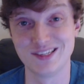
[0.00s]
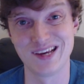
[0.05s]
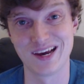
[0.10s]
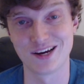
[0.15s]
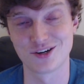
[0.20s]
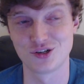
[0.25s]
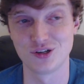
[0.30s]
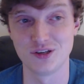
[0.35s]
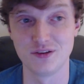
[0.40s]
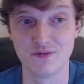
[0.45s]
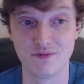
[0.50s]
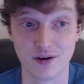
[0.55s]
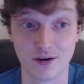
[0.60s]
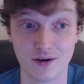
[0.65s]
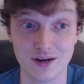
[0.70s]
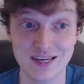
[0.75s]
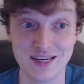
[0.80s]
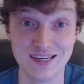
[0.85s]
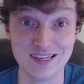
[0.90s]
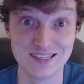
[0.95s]
actually very
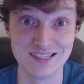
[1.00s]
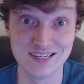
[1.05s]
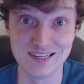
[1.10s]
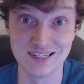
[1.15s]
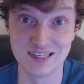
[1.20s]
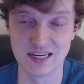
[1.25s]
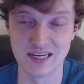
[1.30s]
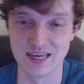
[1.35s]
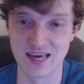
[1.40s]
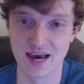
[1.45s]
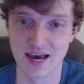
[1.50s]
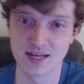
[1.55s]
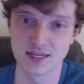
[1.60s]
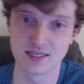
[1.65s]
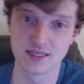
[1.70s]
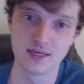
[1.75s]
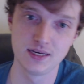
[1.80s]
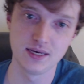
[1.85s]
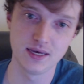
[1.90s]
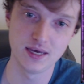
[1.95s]
easy to
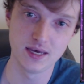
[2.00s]
get